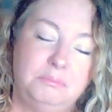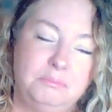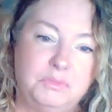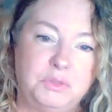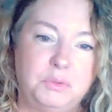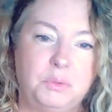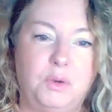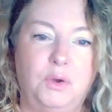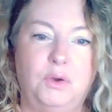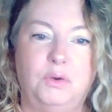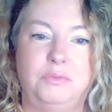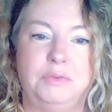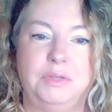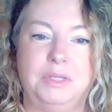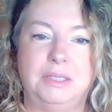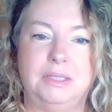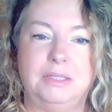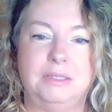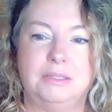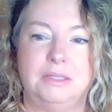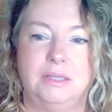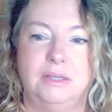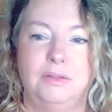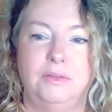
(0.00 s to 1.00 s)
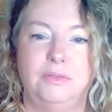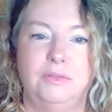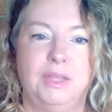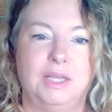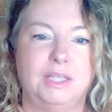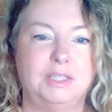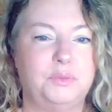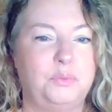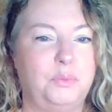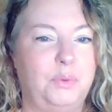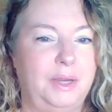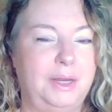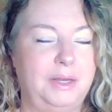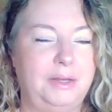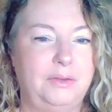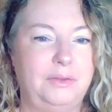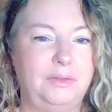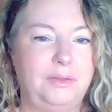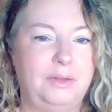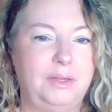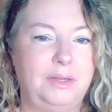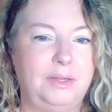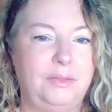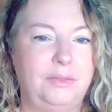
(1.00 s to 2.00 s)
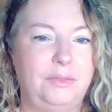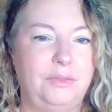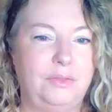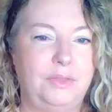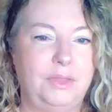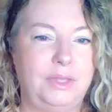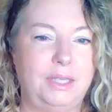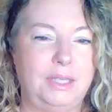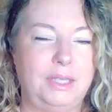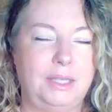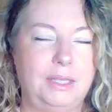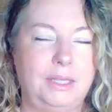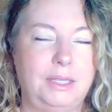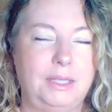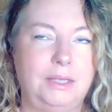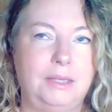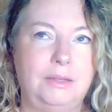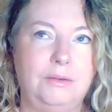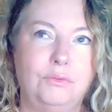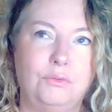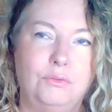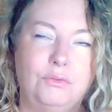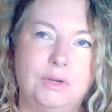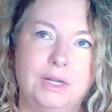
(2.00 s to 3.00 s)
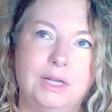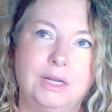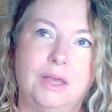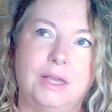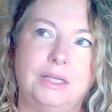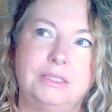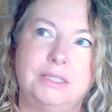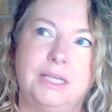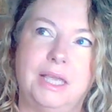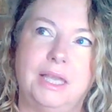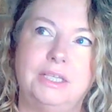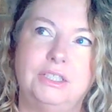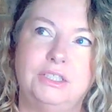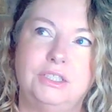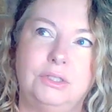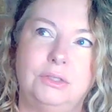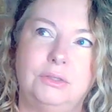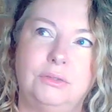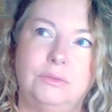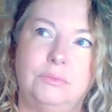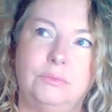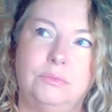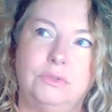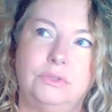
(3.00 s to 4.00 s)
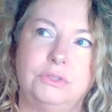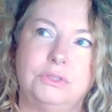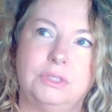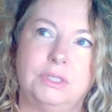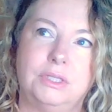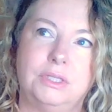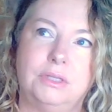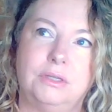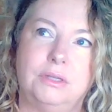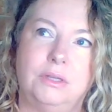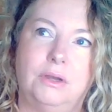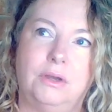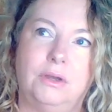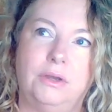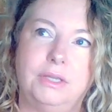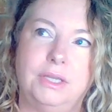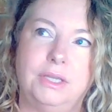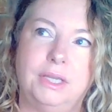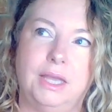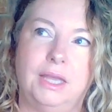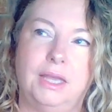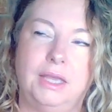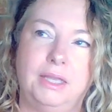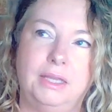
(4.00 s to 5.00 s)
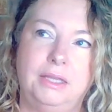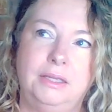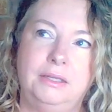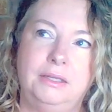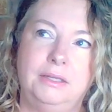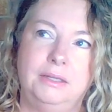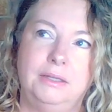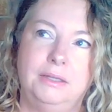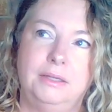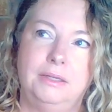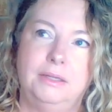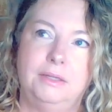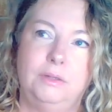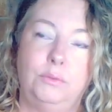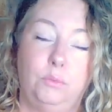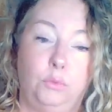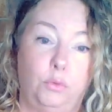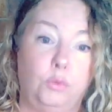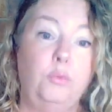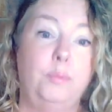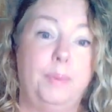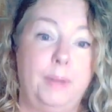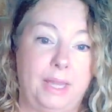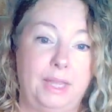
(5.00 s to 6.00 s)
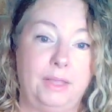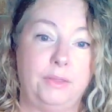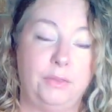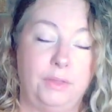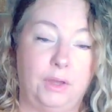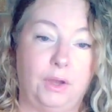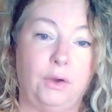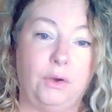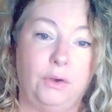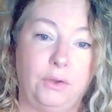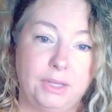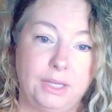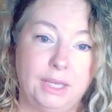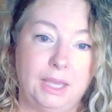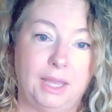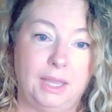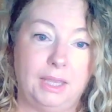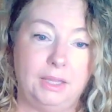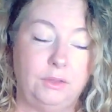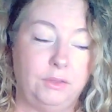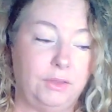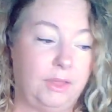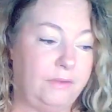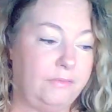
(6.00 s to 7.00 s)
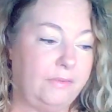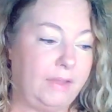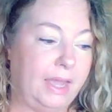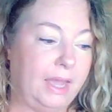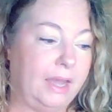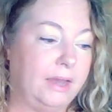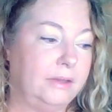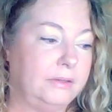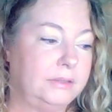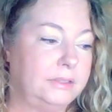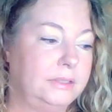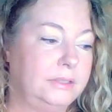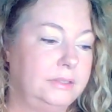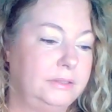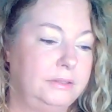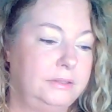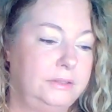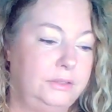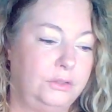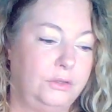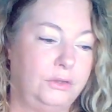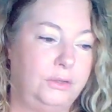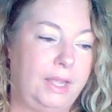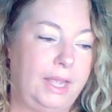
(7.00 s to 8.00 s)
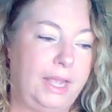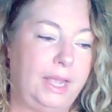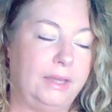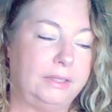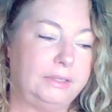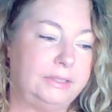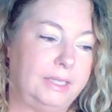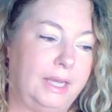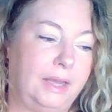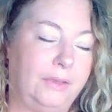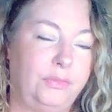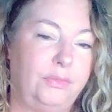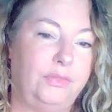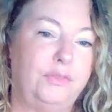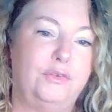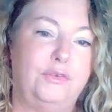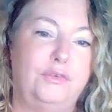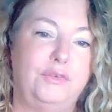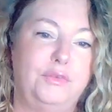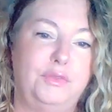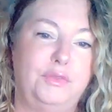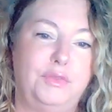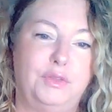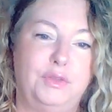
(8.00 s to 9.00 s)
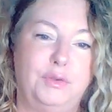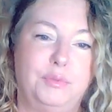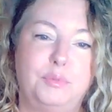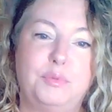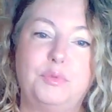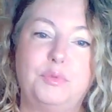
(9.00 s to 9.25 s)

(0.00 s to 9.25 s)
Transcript: 12 years, that's when the realization was that, okay, will be that, okay, they've out, you know, outdone the, the